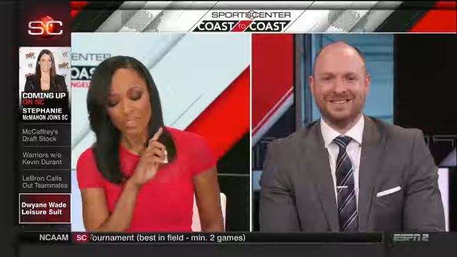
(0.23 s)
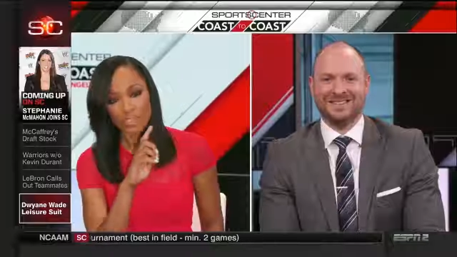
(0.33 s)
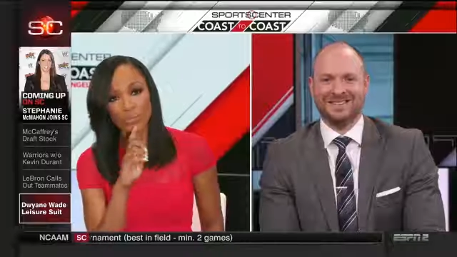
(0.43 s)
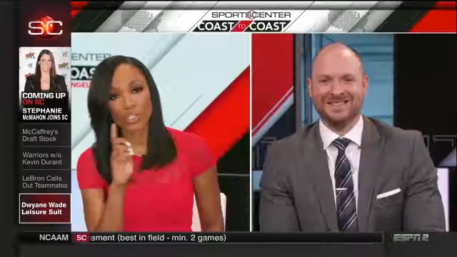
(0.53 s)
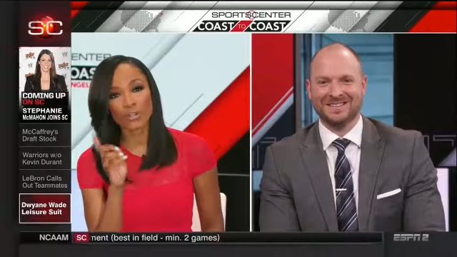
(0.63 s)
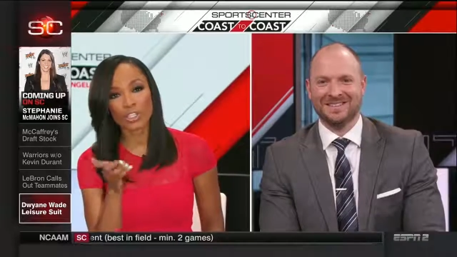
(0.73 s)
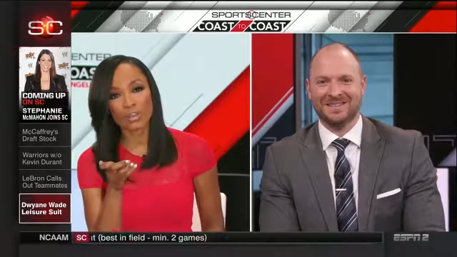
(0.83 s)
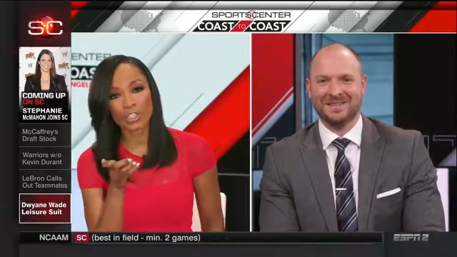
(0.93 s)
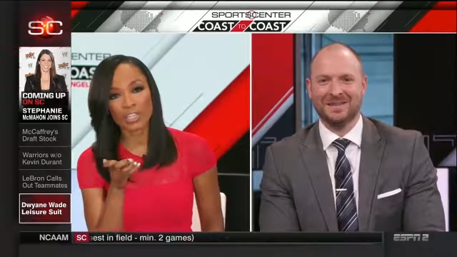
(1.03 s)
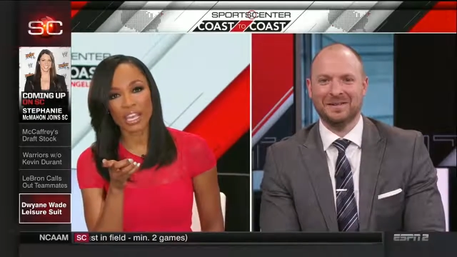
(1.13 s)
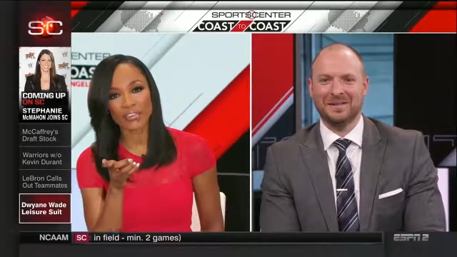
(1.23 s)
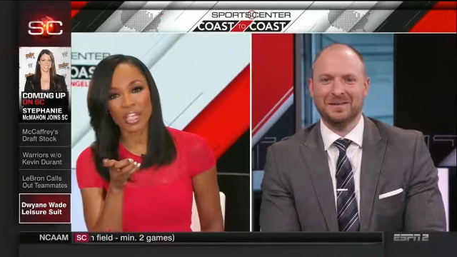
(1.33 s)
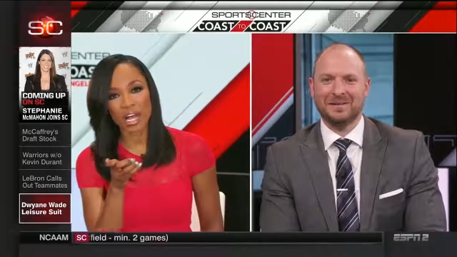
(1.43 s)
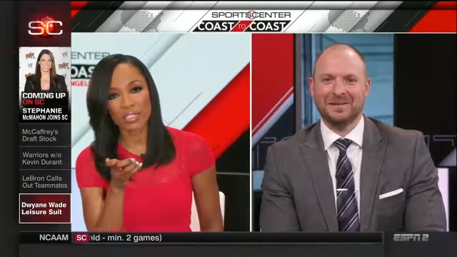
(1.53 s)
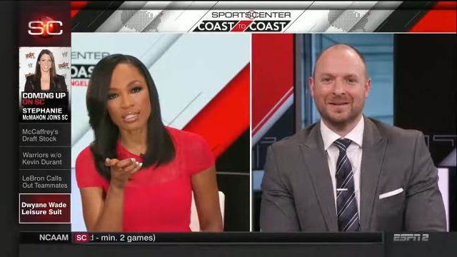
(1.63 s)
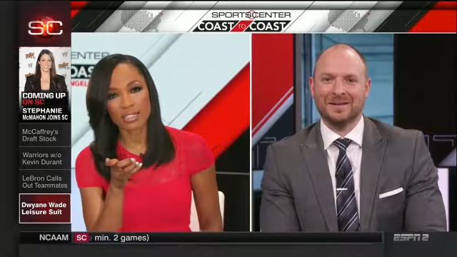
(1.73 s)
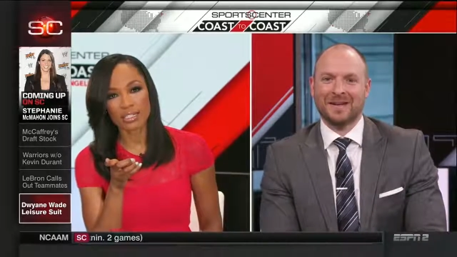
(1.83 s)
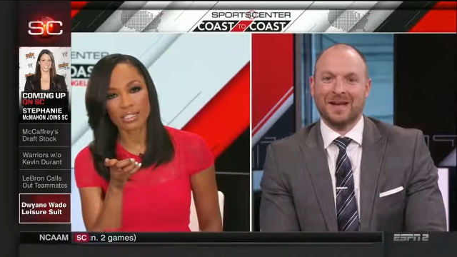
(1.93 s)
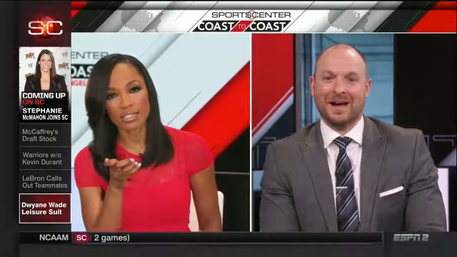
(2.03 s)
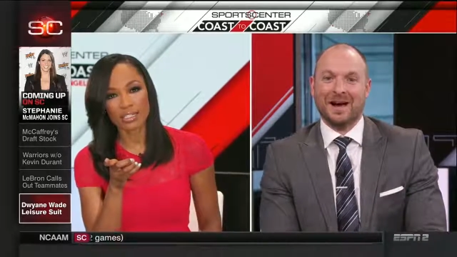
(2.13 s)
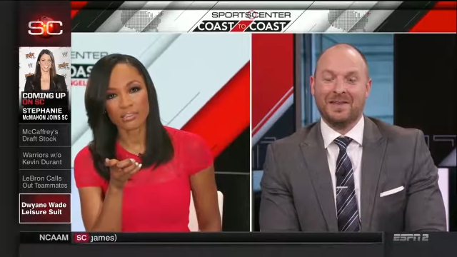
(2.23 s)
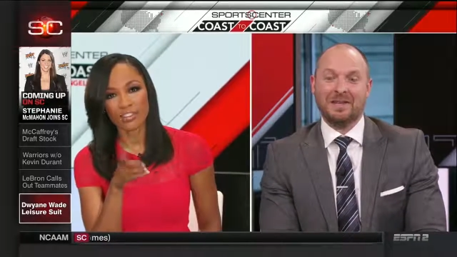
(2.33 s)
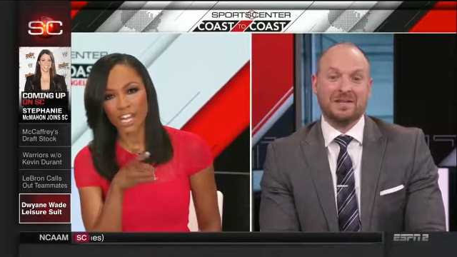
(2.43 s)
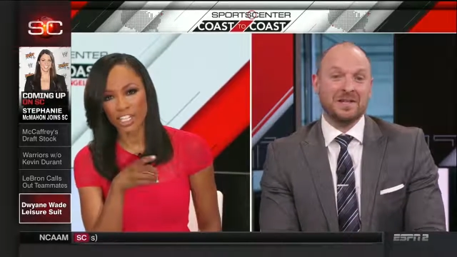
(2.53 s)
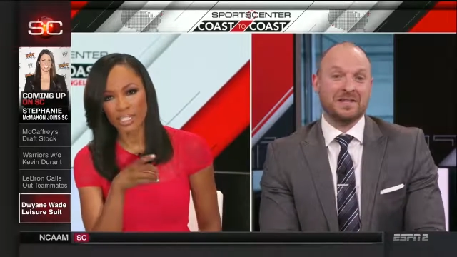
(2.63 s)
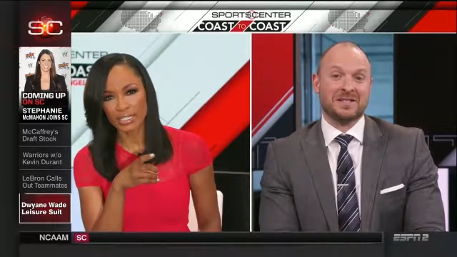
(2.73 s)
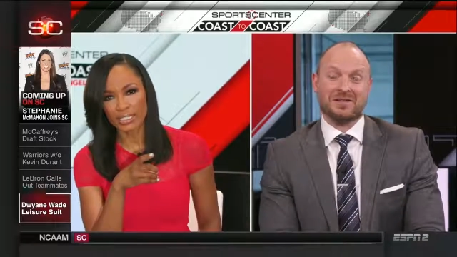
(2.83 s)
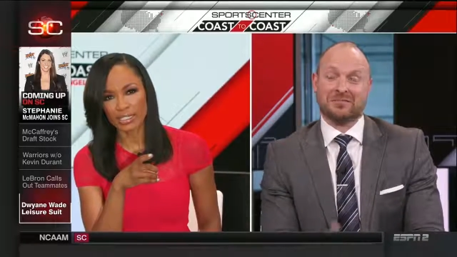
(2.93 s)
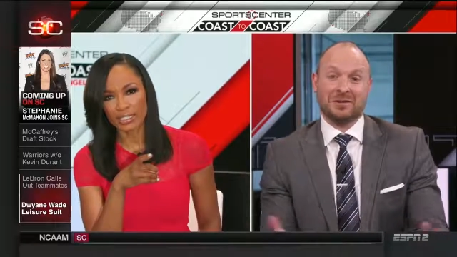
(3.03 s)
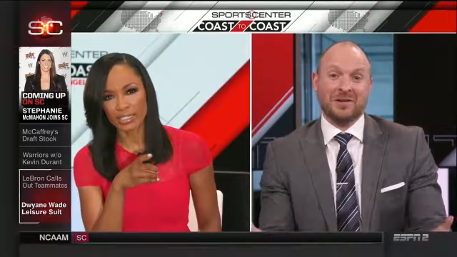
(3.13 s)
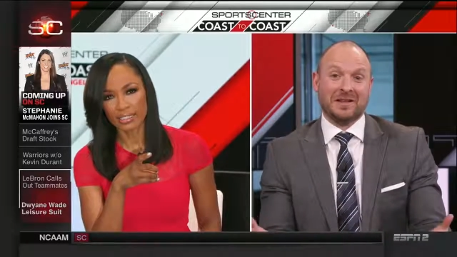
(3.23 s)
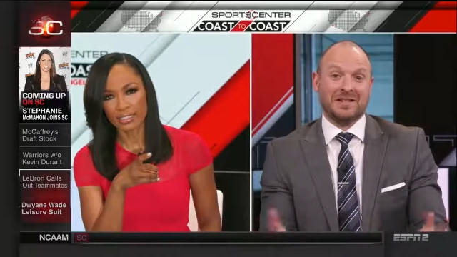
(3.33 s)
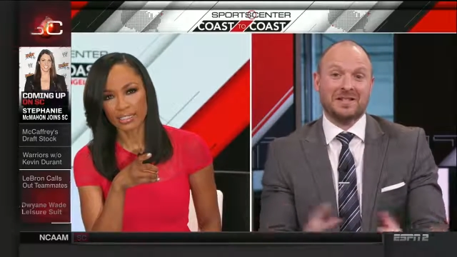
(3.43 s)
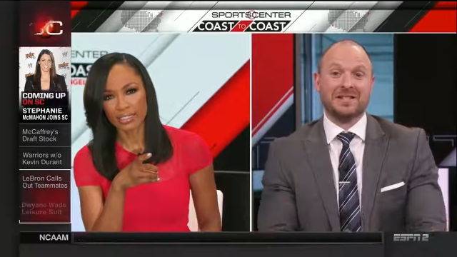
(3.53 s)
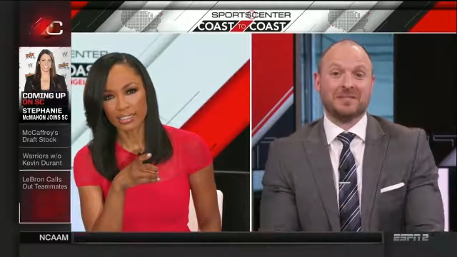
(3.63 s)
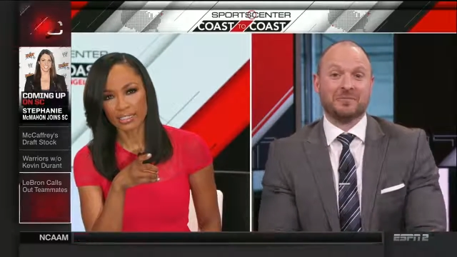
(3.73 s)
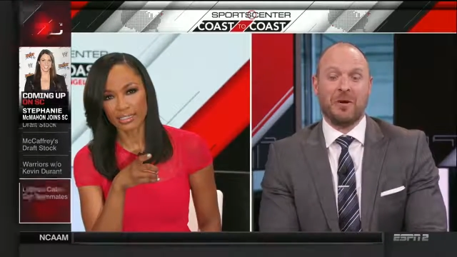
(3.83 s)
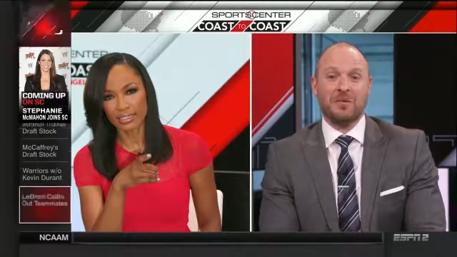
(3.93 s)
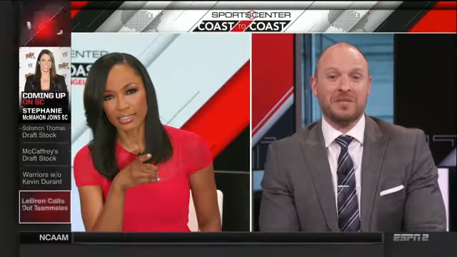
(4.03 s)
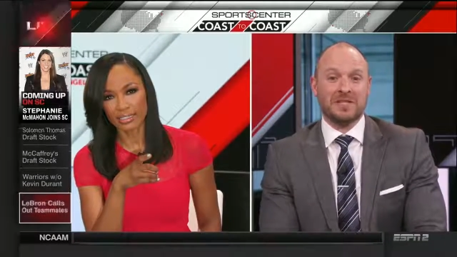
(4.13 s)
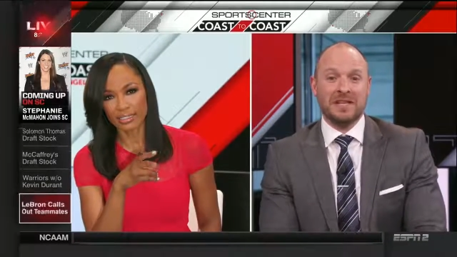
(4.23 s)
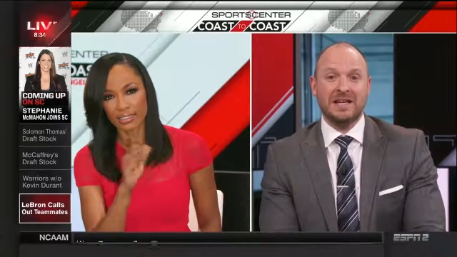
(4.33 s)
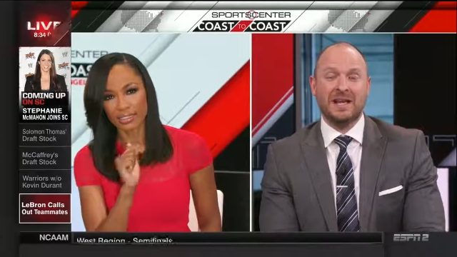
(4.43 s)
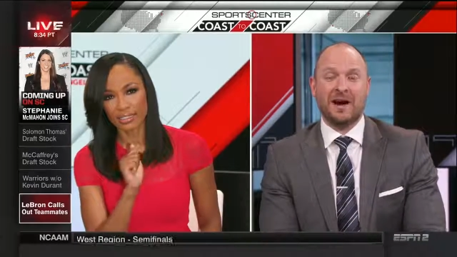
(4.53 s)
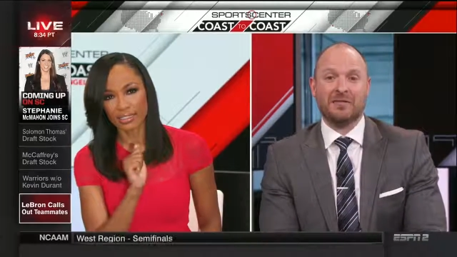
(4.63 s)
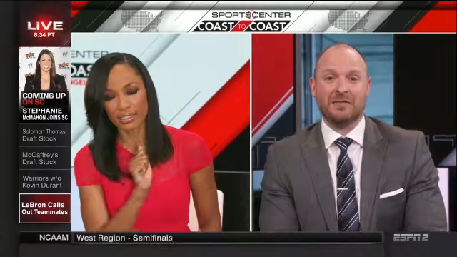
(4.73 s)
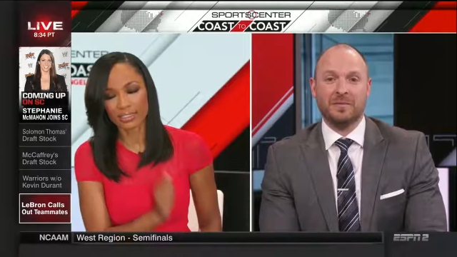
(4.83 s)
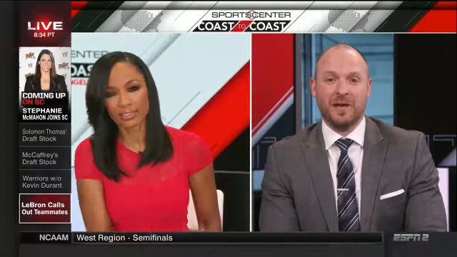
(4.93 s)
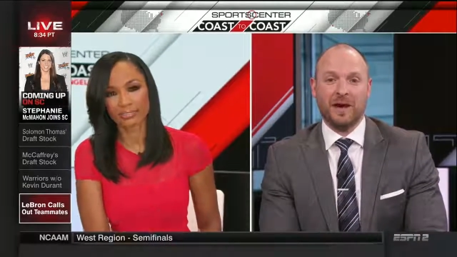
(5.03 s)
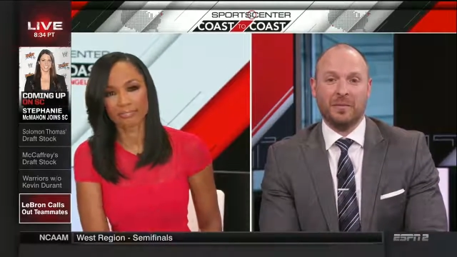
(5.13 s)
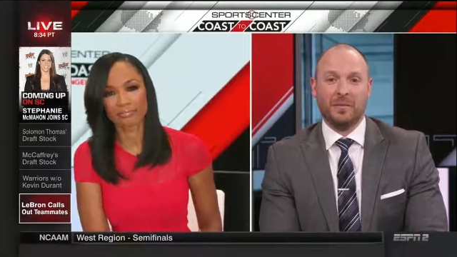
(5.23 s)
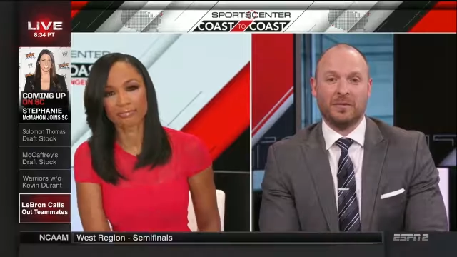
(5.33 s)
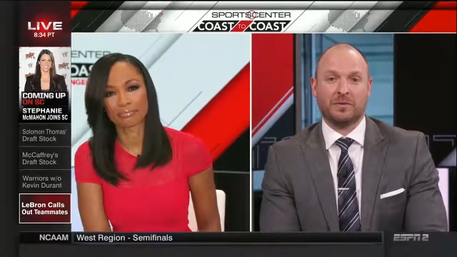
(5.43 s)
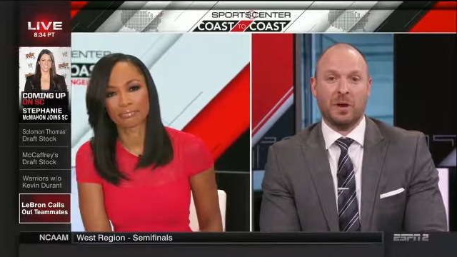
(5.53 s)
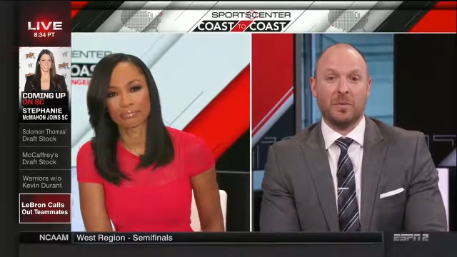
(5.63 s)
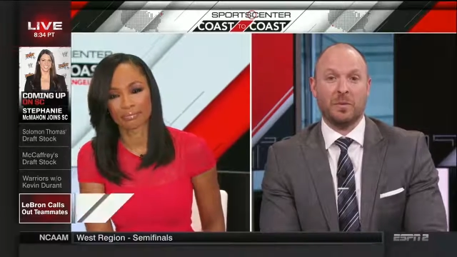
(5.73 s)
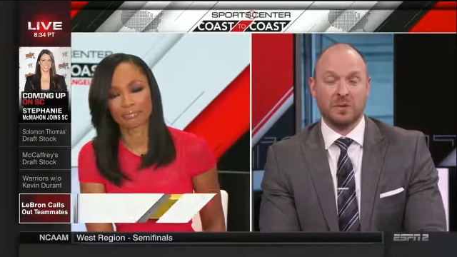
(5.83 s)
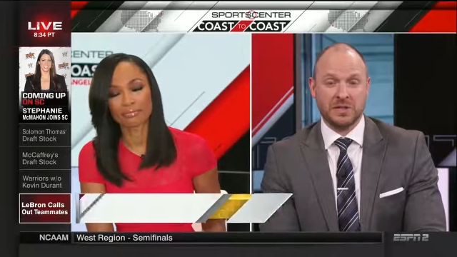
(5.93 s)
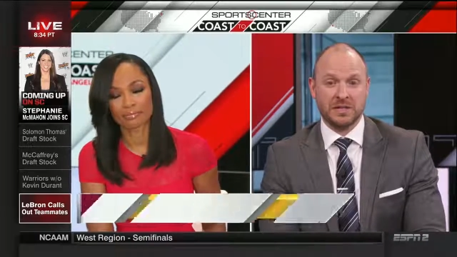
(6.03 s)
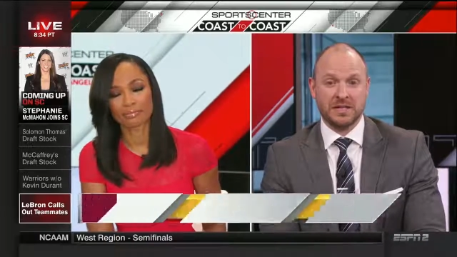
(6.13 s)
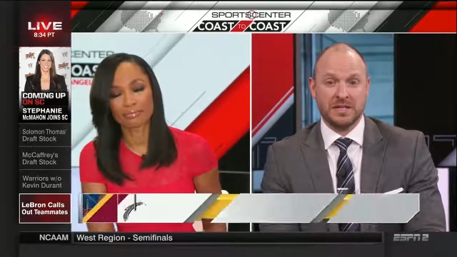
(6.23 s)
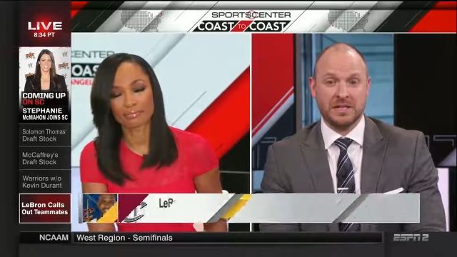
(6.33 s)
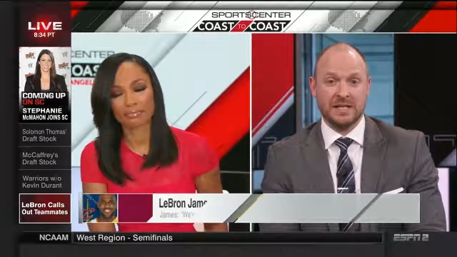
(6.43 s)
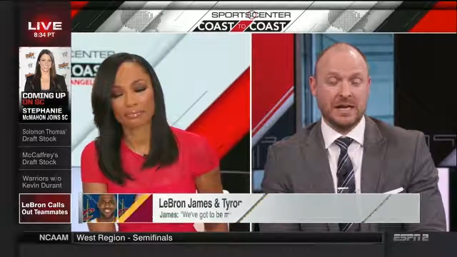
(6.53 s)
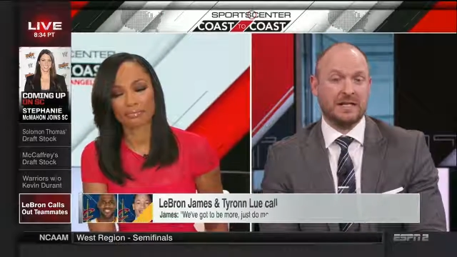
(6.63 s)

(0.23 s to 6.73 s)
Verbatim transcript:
Speaker 1: What do you think about the Cavs' loss?
Speaker 2: This is, look, this is what we've seen now from them throughout most of the season, and